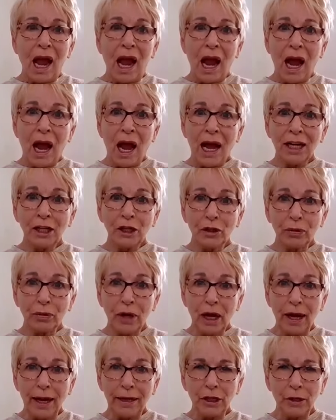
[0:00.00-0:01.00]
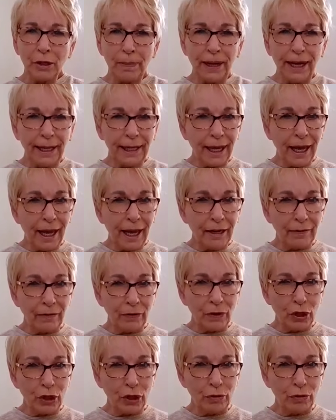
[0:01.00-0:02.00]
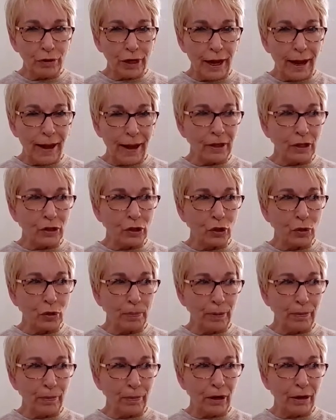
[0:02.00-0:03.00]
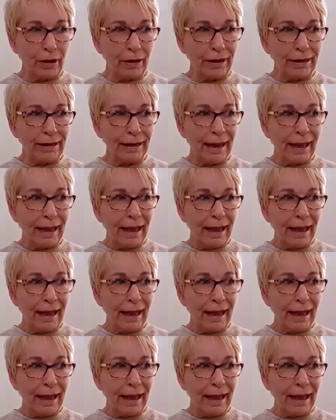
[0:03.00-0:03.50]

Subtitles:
I tried to buy a can of tuna at the supermarket,